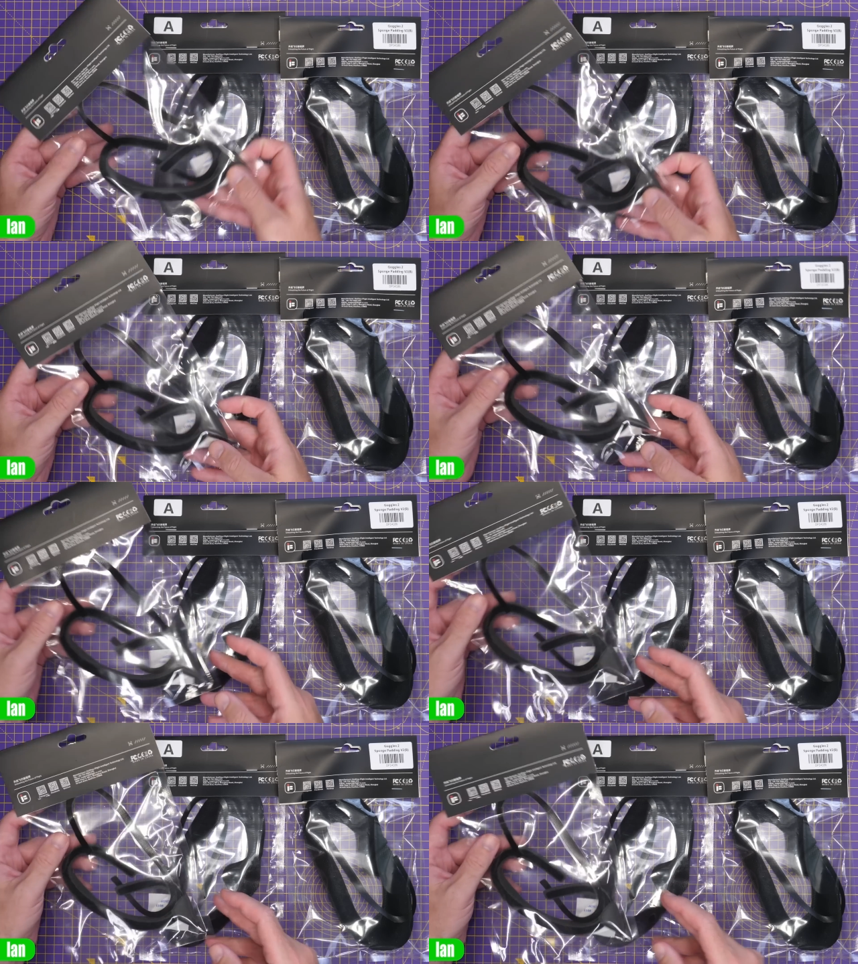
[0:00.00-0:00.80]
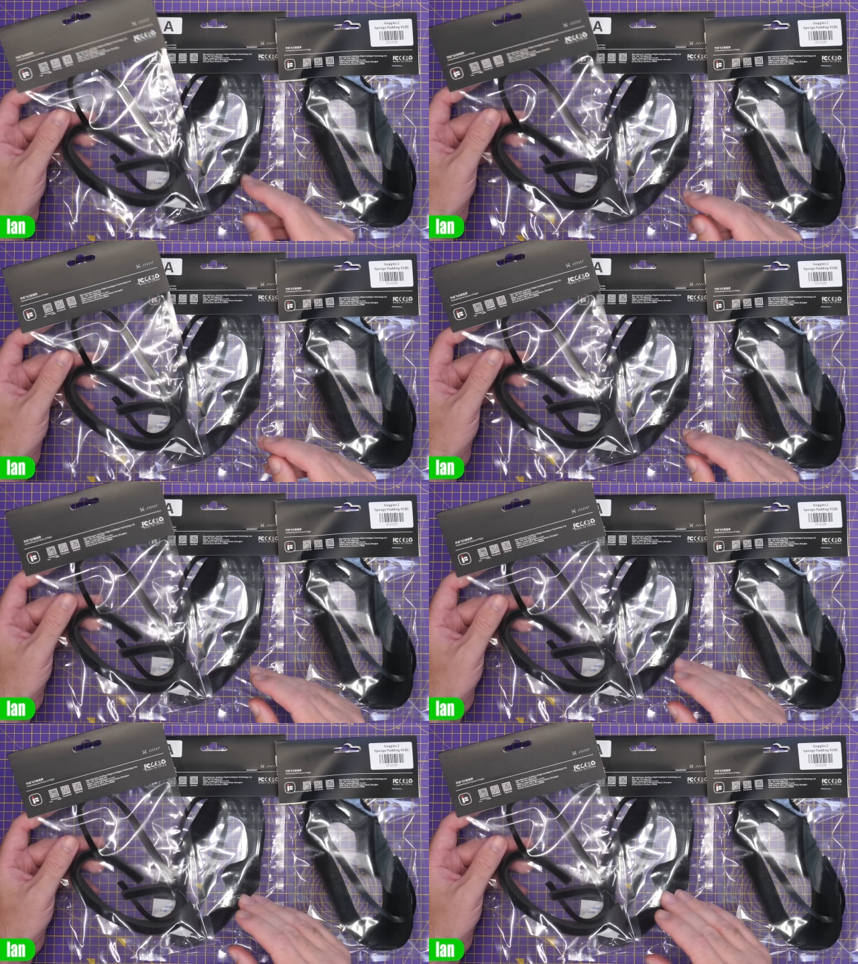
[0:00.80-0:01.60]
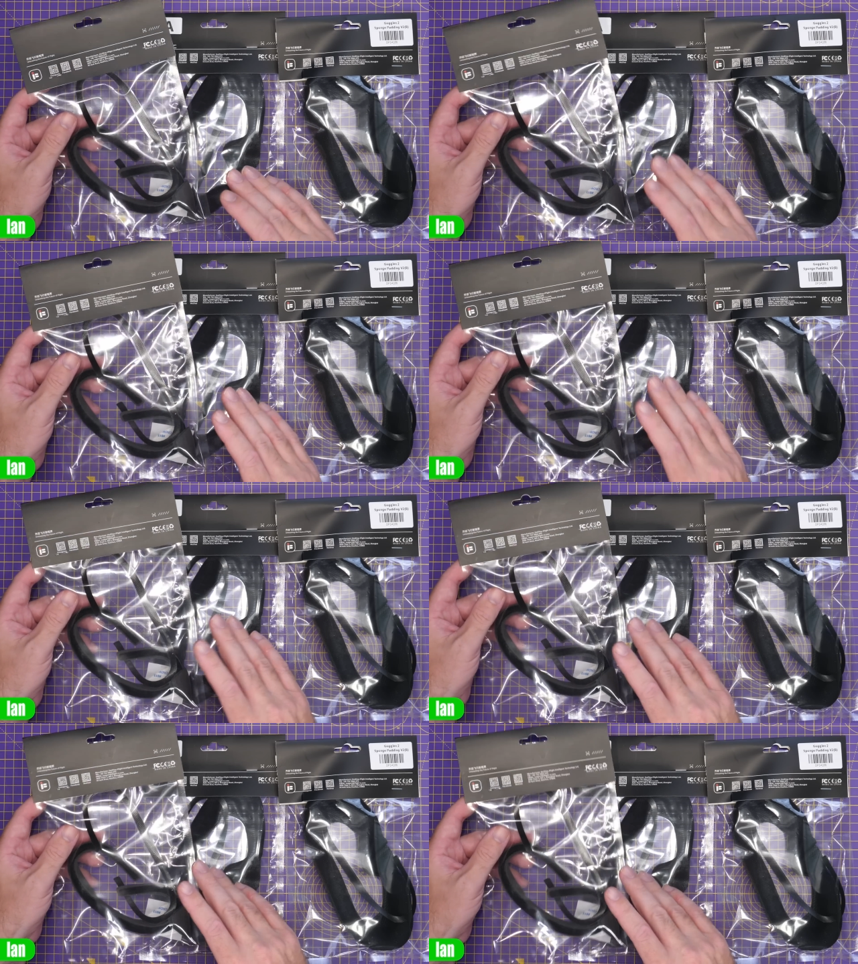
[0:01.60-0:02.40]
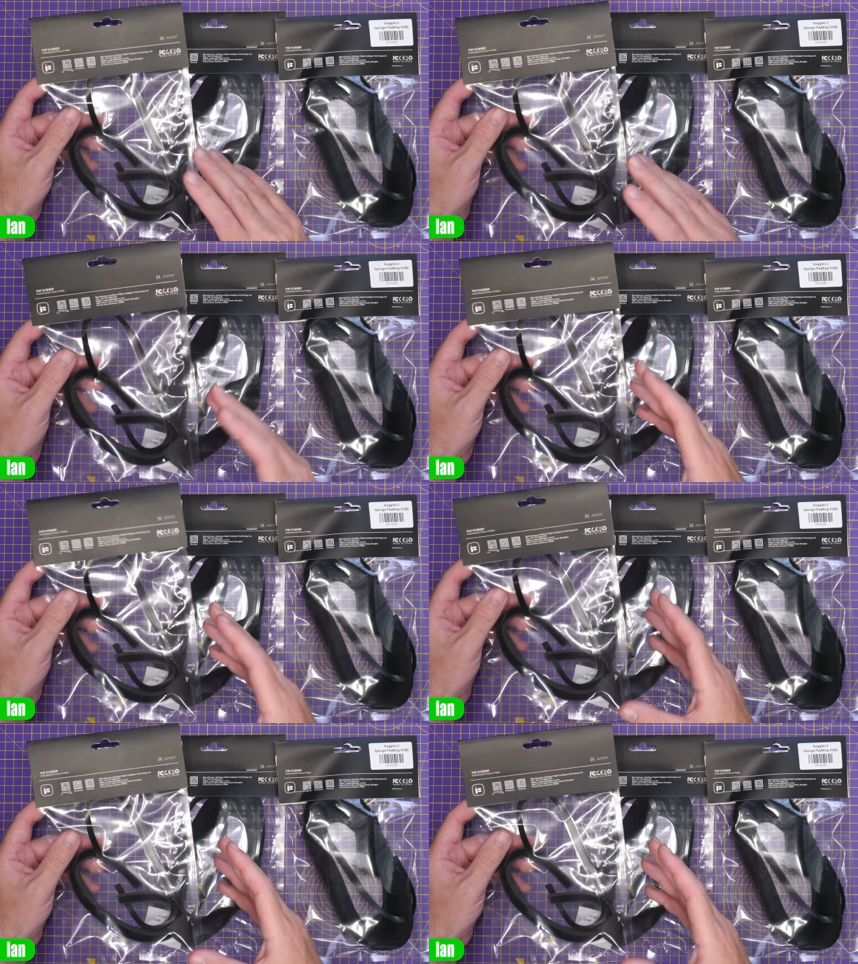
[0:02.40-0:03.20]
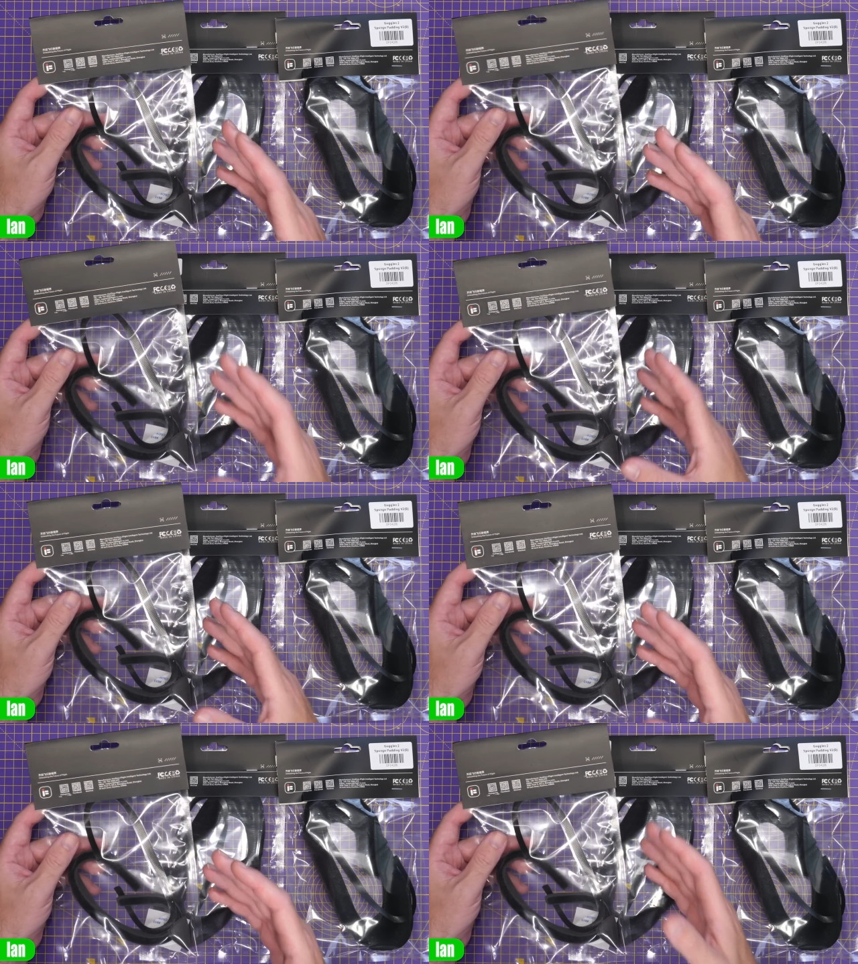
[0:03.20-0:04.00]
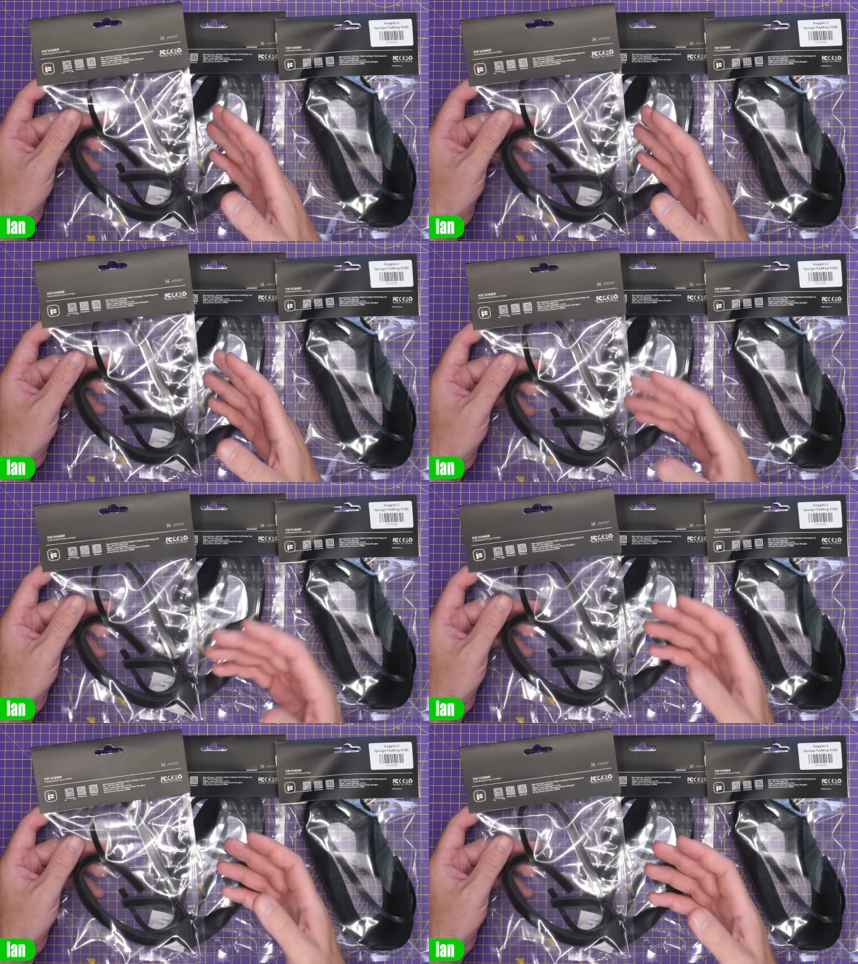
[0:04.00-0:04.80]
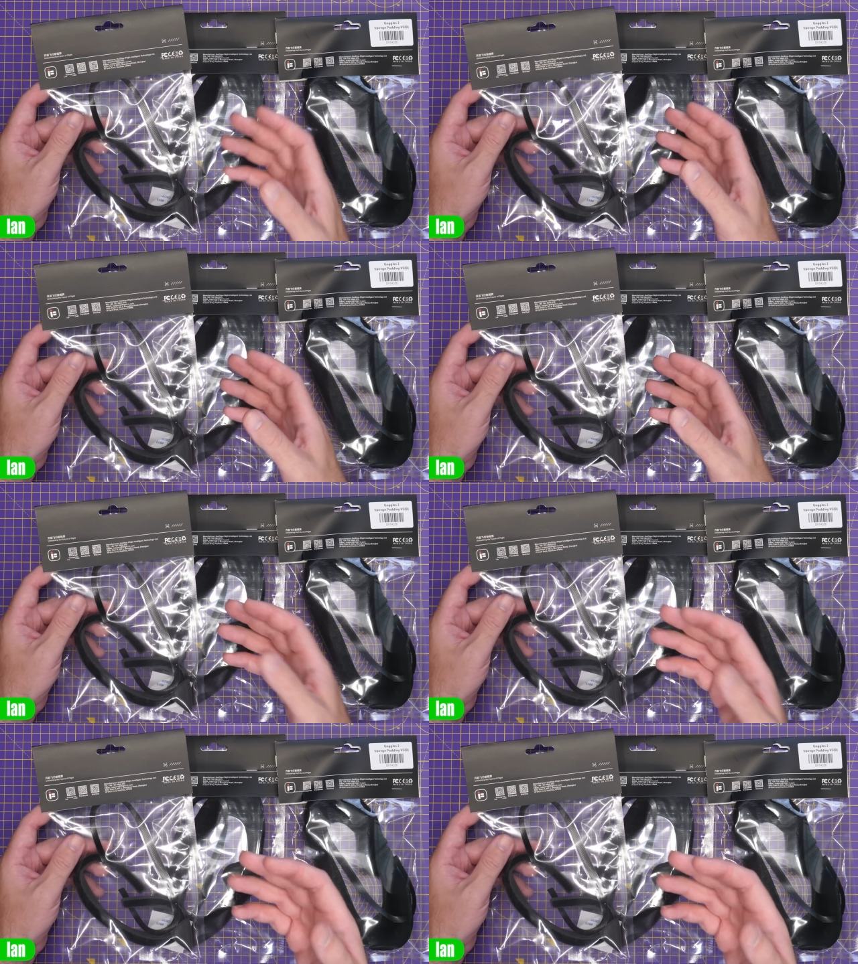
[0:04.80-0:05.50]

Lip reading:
Nobody's mouth can be seen.